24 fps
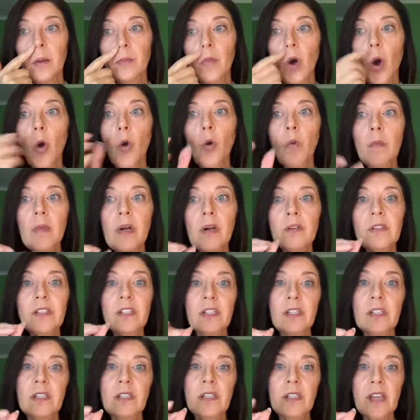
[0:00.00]
oat milk
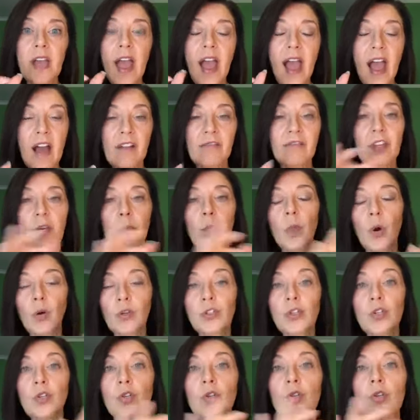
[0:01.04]
seems to have the
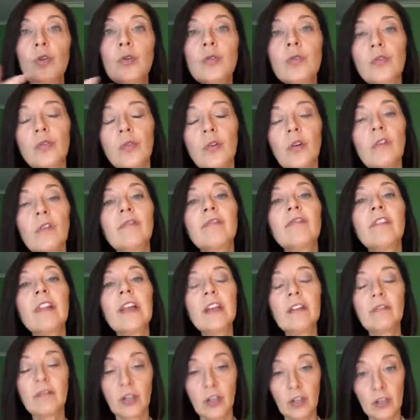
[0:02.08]
most neutral
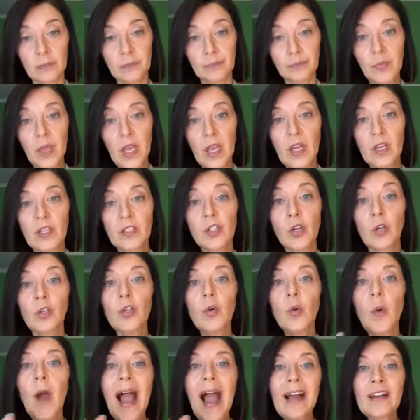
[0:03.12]
flavor. So you
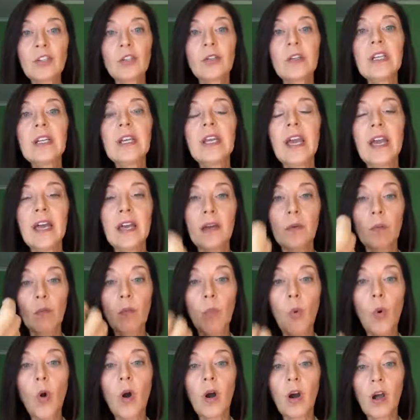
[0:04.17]
actually get
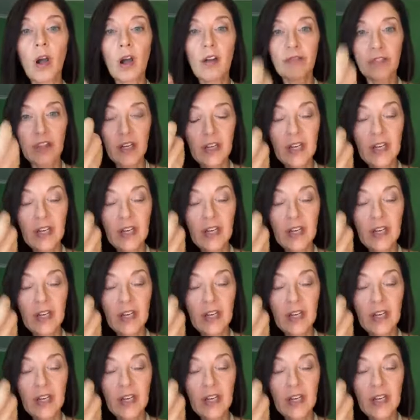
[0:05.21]
more of the